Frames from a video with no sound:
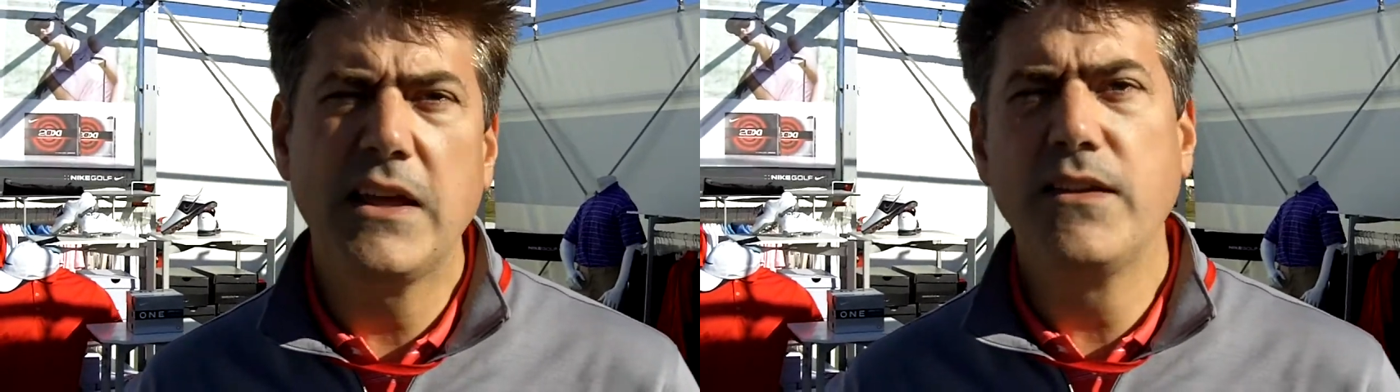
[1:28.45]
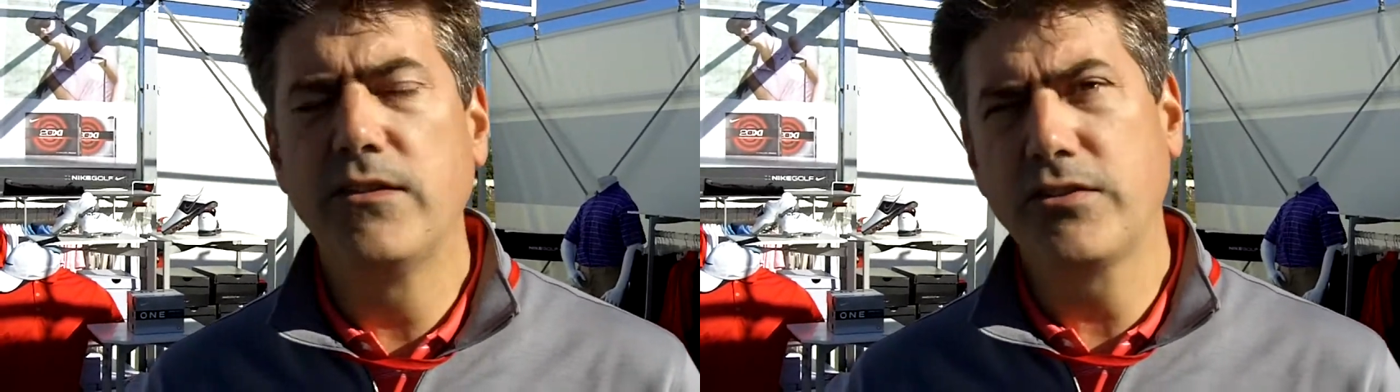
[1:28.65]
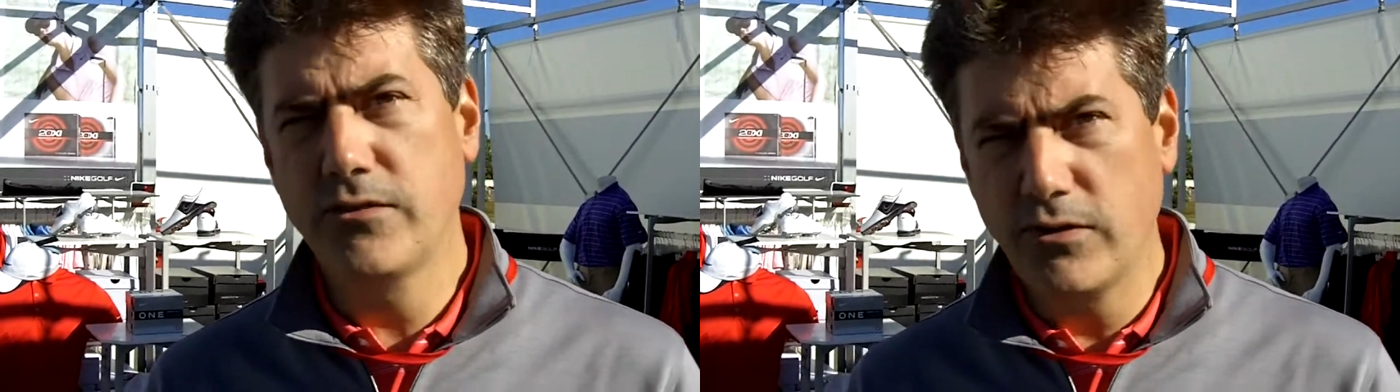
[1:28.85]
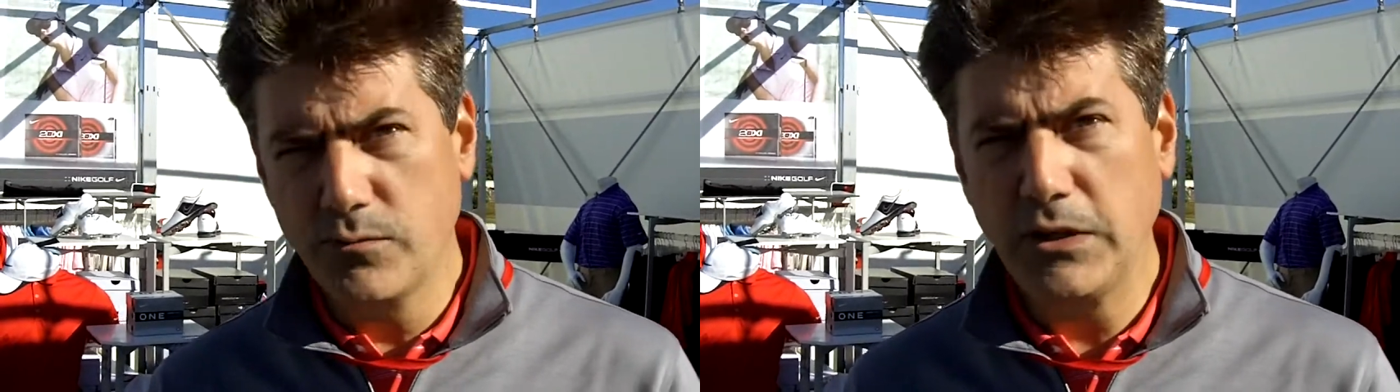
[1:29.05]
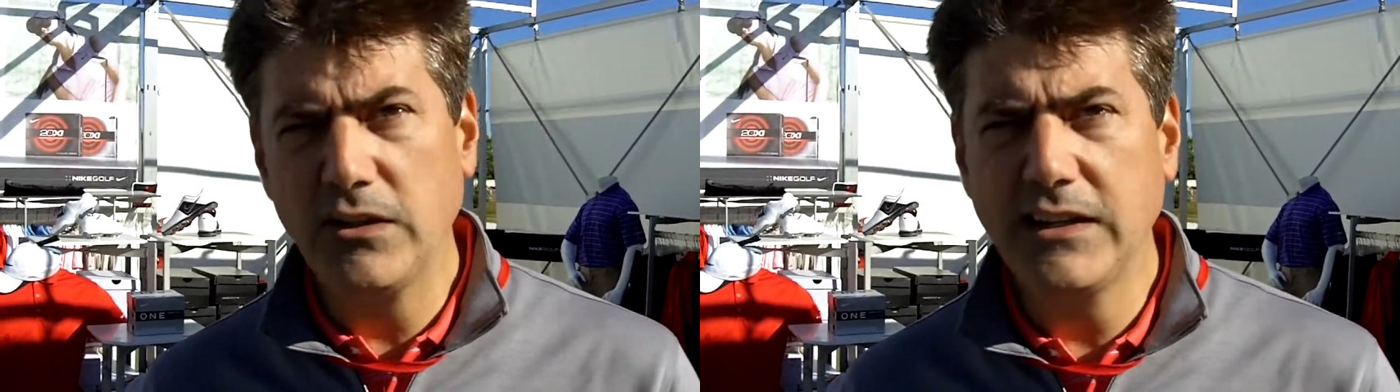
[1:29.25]
and then this
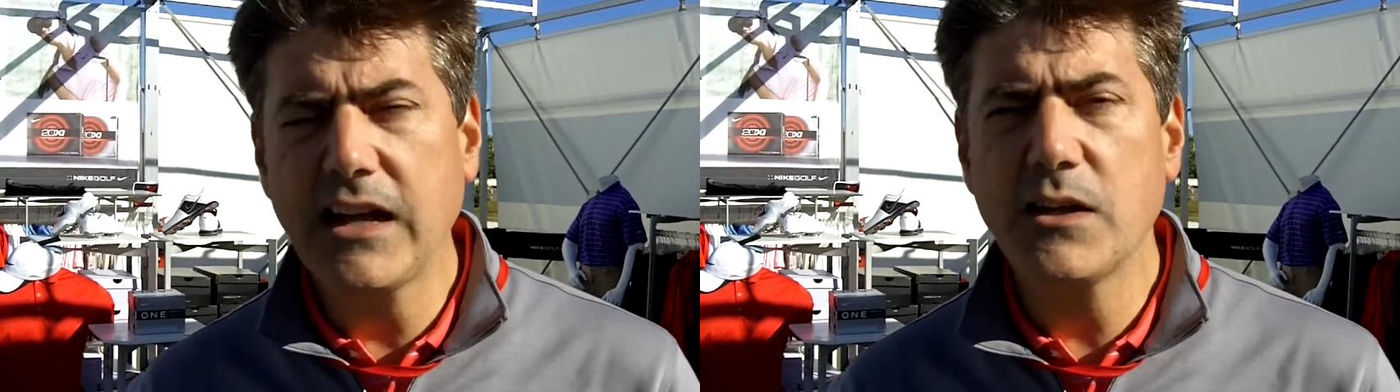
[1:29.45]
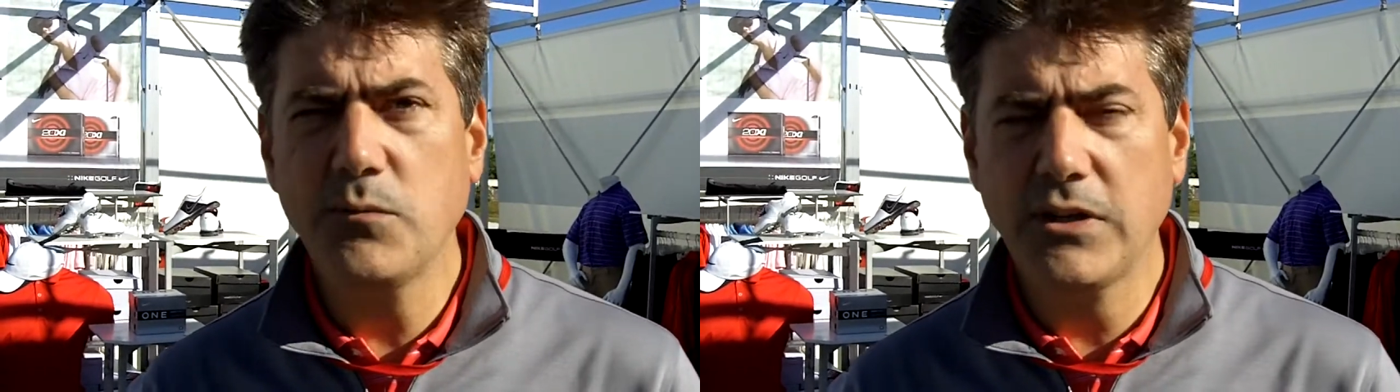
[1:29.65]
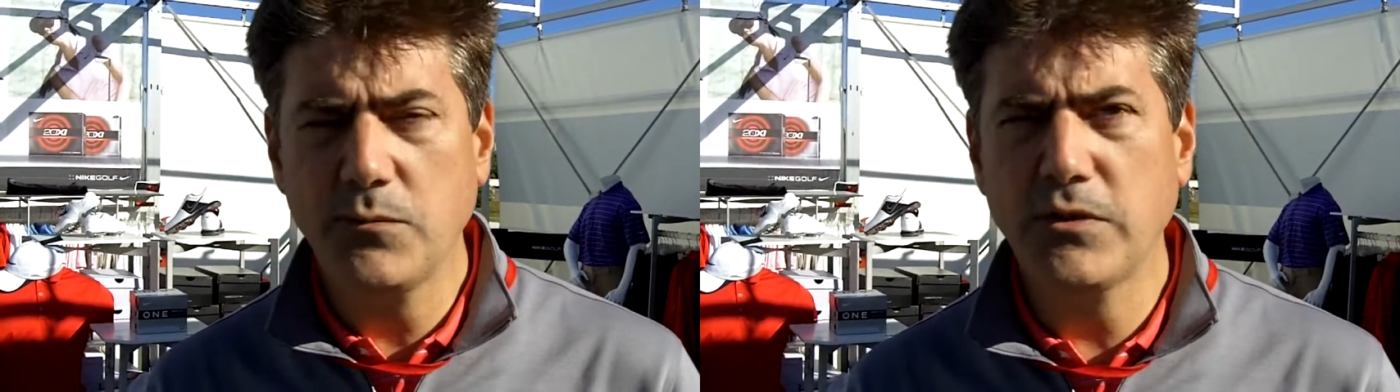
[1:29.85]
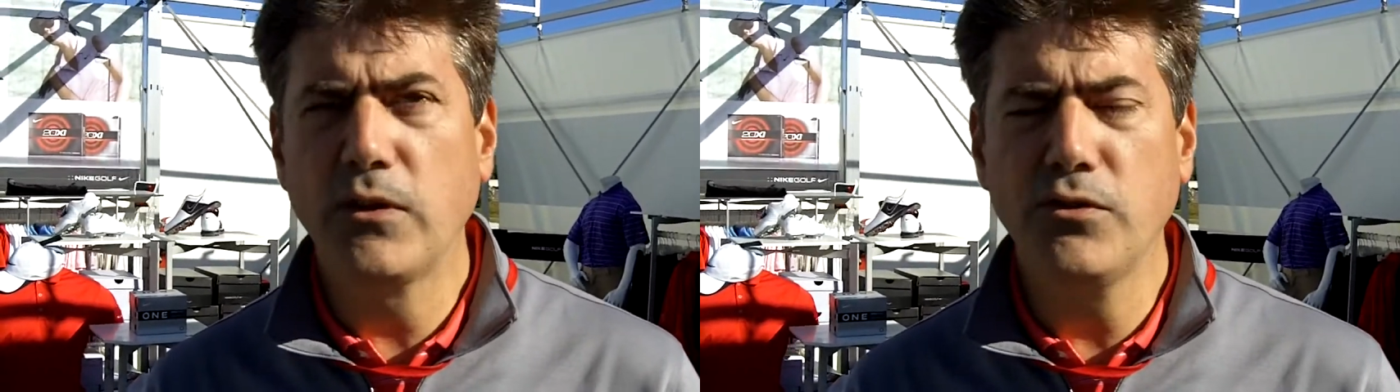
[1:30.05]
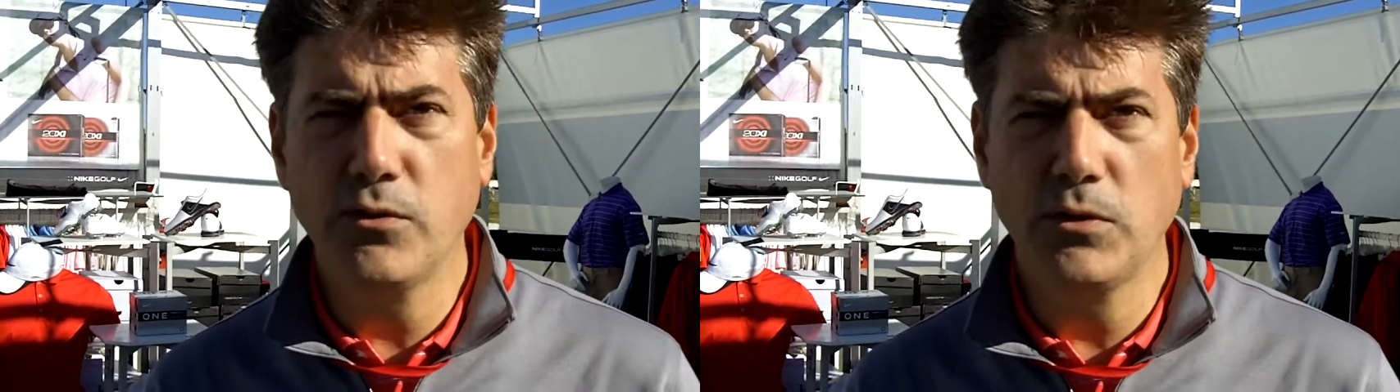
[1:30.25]
convertibility concept,
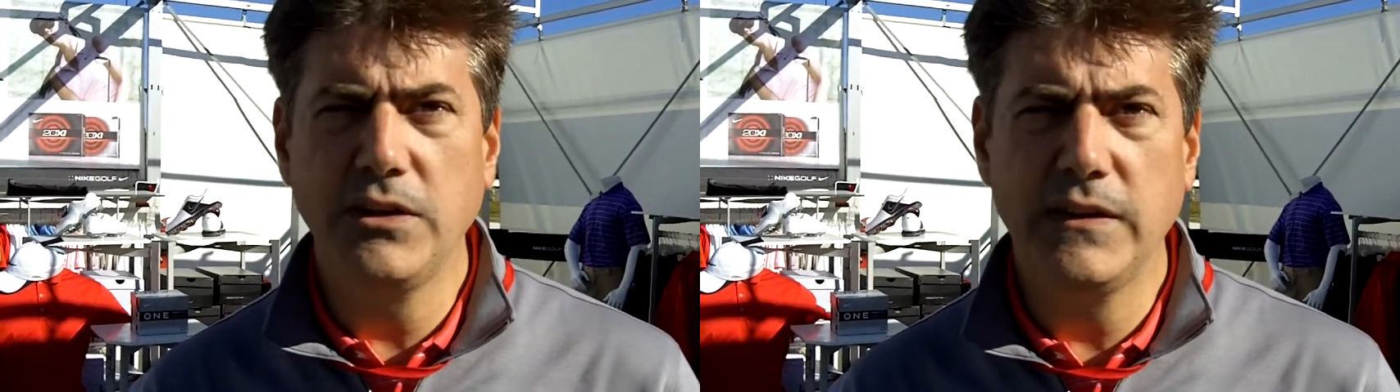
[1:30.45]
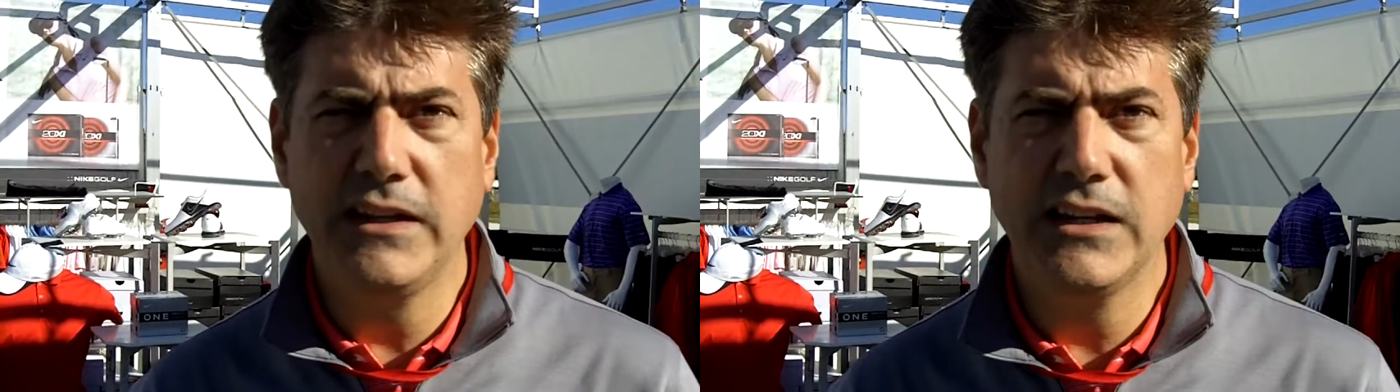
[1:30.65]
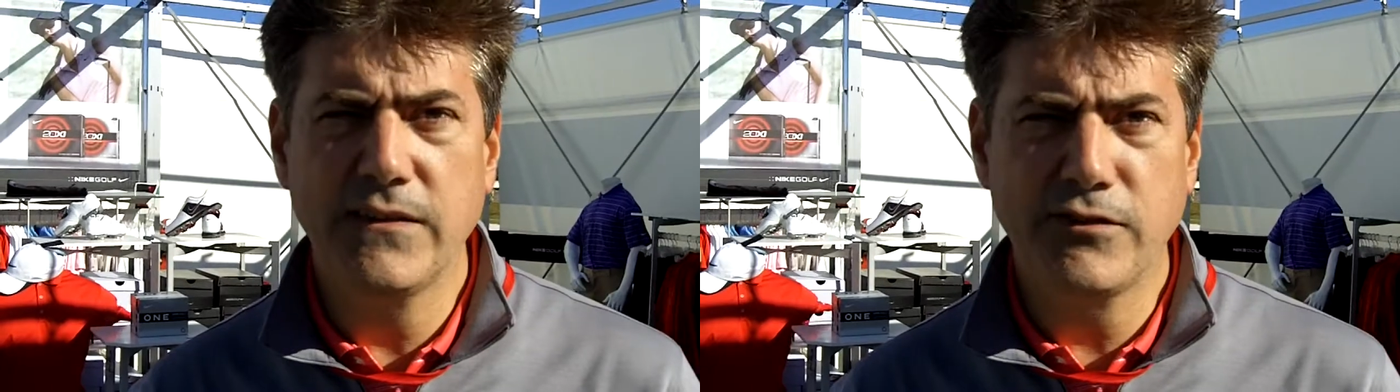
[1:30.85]
those are really the, uh,